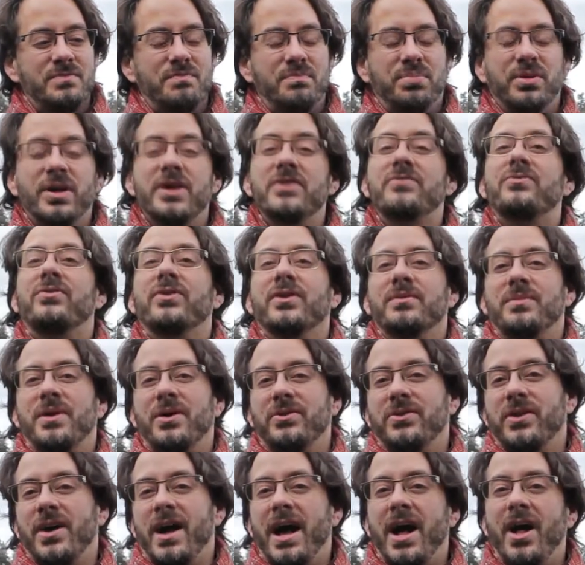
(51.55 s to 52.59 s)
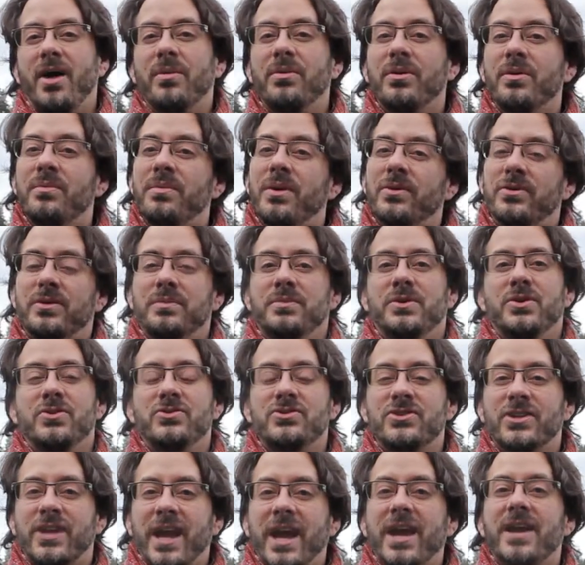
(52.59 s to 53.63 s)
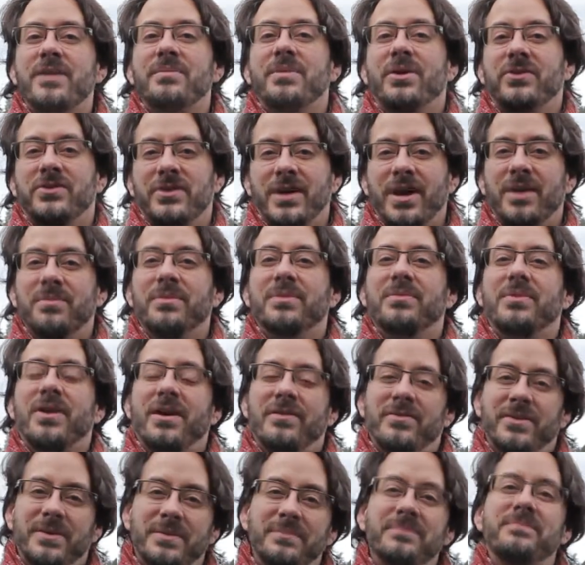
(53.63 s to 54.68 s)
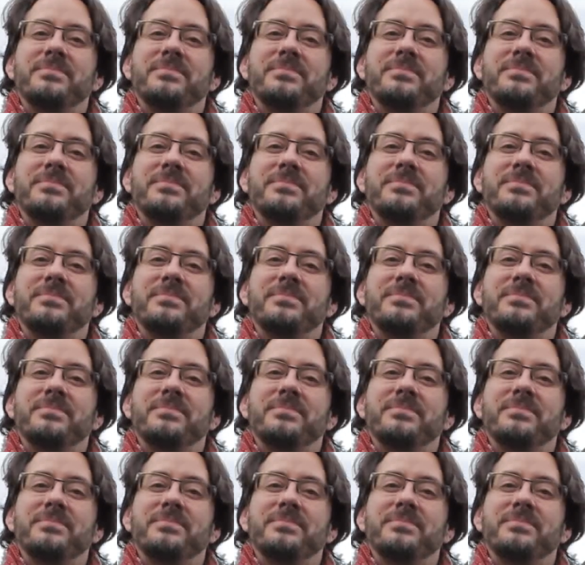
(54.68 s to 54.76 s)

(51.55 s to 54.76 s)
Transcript: playful about the album, about the music, and about the album cover.